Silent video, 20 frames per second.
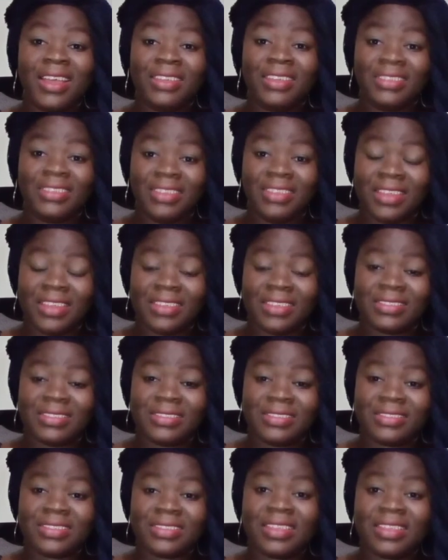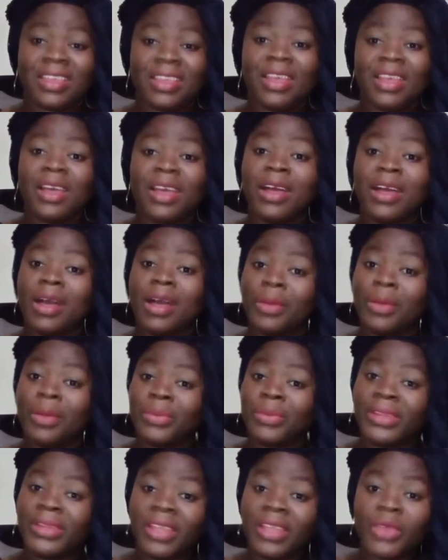Yes.
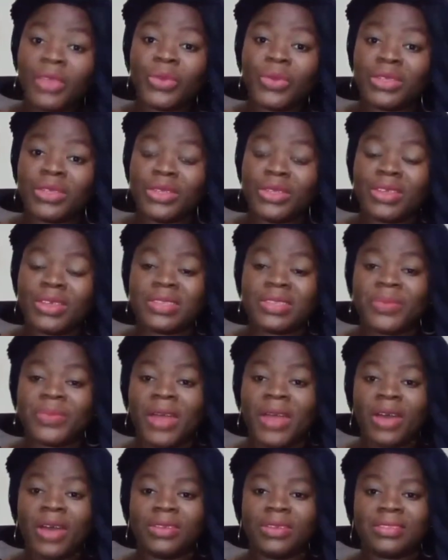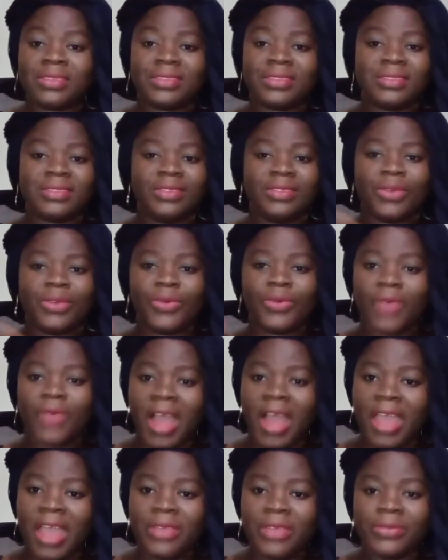Play with your spouse, your
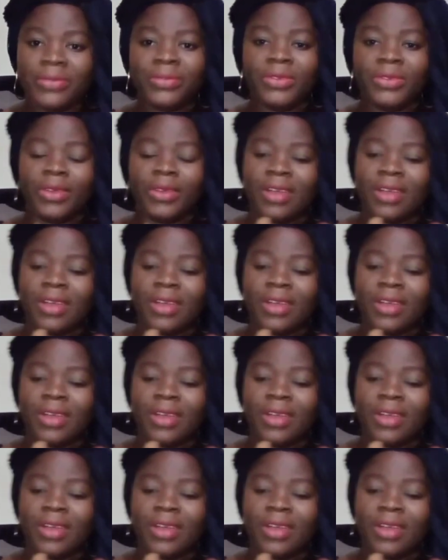wife, your